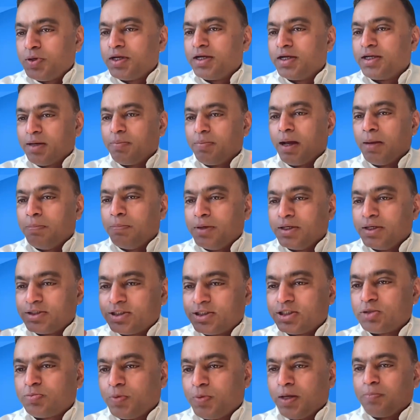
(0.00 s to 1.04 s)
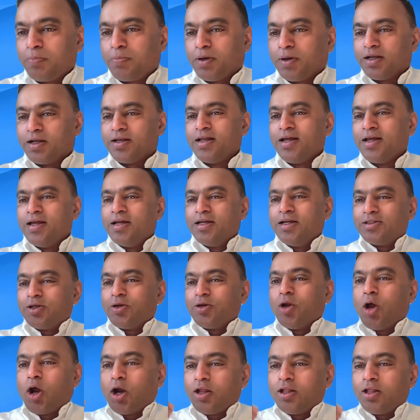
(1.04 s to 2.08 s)
written by business people. So a
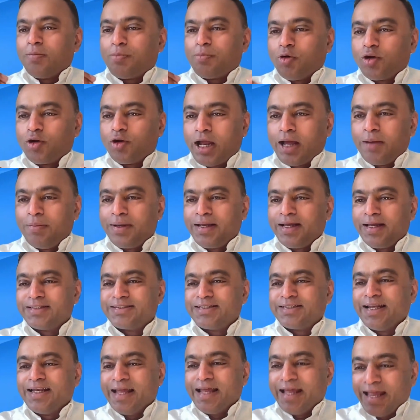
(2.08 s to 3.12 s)
lot of the programming is in